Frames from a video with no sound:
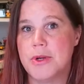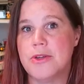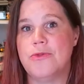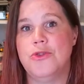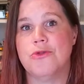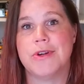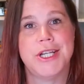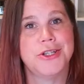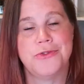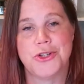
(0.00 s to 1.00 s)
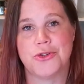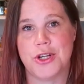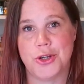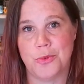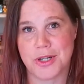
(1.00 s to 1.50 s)
But if you're an individual
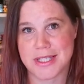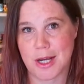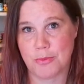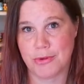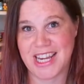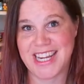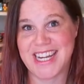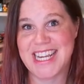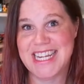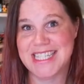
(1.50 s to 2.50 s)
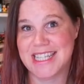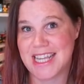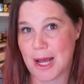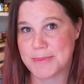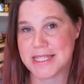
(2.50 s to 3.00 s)
and you want to start bringing it into
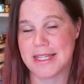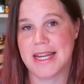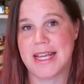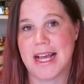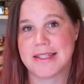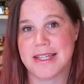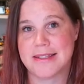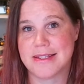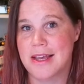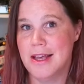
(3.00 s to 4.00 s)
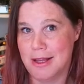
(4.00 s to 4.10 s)
the apps and getting access,